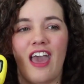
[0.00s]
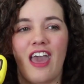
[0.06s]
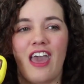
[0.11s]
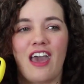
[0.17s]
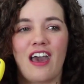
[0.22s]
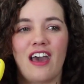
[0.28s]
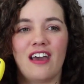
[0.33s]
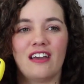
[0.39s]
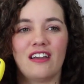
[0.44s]

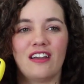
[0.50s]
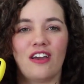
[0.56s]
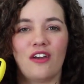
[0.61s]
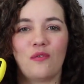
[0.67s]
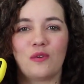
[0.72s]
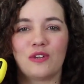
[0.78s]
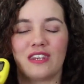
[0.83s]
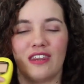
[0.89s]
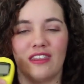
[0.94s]
and
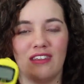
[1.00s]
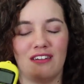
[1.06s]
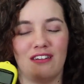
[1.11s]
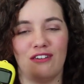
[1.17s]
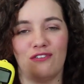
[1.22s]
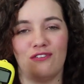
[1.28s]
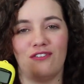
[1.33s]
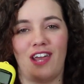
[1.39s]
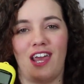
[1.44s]
with a
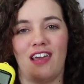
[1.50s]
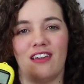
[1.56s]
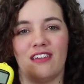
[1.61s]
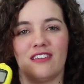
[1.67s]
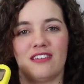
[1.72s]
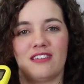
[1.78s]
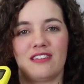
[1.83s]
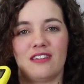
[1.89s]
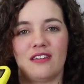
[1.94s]
little
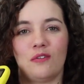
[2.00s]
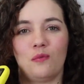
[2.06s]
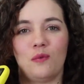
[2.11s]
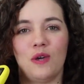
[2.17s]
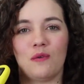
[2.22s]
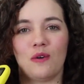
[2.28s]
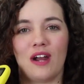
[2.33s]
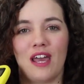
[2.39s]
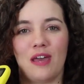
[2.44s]
faith,
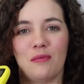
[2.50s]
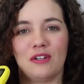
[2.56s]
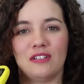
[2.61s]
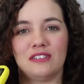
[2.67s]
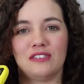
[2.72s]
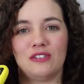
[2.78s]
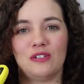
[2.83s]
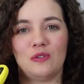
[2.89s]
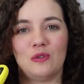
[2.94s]
we were
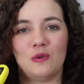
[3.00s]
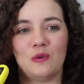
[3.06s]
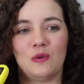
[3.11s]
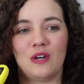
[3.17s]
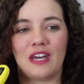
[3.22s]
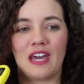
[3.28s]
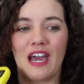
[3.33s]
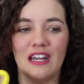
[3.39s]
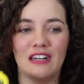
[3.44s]
able
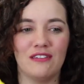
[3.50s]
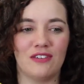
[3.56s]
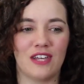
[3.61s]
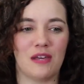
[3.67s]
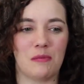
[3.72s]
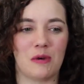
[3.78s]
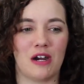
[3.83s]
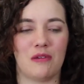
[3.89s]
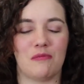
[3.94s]
to kind of
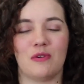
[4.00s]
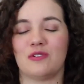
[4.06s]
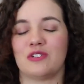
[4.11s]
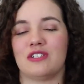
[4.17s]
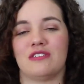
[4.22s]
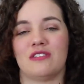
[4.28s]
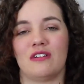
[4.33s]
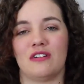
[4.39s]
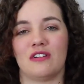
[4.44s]
keep our
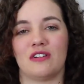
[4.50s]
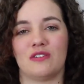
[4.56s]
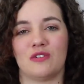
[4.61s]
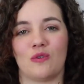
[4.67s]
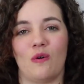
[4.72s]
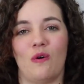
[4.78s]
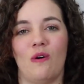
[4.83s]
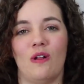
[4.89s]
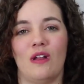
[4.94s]
emotions under
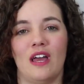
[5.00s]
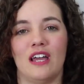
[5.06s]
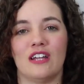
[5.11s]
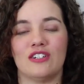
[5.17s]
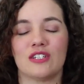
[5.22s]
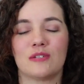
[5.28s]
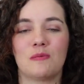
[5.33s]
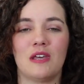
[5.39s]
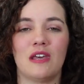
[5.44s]
control
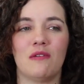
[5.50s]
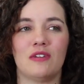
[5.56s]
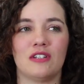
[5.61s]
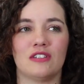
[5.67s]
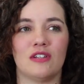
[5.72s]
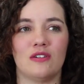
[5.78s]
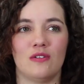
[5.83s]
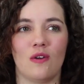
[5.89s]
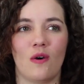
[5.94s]
and just be able
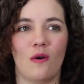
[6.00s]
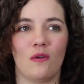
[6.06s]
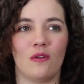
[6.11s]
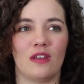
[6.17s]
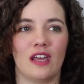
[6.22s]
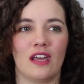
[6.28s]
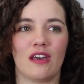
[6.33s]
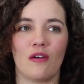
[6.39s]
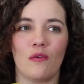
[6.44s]
to know
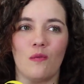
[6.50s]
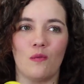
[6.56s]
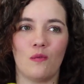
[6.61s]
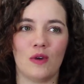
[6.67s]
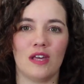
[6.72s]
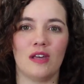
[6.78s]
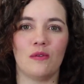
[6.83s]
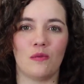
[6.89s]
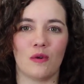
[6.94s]
like
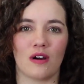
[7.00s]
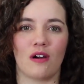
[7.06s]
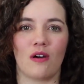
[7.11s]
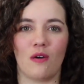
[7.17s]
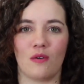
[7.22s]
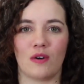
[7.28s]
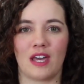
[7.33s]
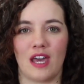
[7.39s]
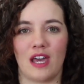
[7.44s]
we were
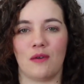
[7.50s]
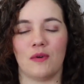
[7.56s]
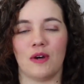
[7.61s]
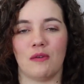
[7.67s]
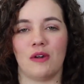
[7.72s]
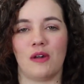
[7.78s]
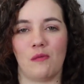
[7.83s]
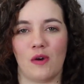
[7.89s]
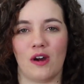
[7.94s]
okay
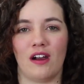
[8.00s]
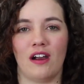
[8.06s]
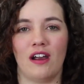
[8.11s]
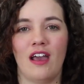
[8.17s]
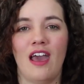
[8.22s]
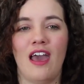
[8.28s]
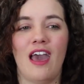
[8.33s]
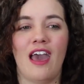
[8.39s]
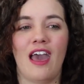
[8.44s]
where we were.
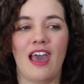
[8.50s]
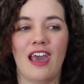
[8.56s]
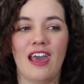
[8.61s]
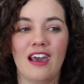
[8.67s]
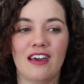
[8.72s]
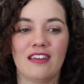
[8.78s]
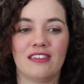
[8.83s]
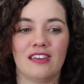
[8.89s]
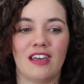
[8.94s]

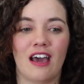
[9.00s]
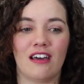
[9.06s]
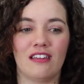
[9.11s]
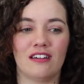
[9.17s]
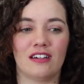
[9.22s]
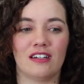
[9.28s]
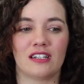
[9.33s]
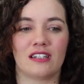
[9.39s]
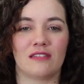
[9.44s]
And the
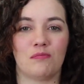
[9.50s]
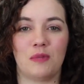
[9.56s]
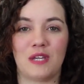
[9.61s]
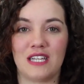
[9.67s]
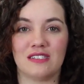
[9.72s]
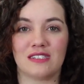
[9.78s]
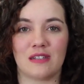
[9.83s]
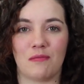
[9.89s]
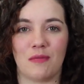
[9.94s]
other
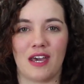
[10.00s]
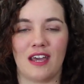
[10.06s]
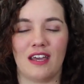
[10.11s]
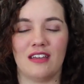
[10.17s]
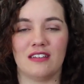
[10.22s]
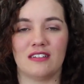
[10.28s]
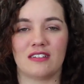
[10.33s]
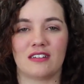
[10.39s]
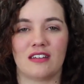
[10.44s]
peace of
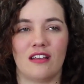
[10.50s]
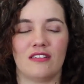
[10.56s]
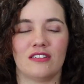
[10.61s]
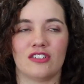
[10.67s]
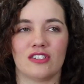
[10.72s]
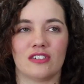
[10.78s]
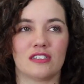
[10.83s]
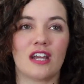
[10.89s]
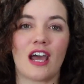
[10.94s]
mind,
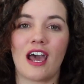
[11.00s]
just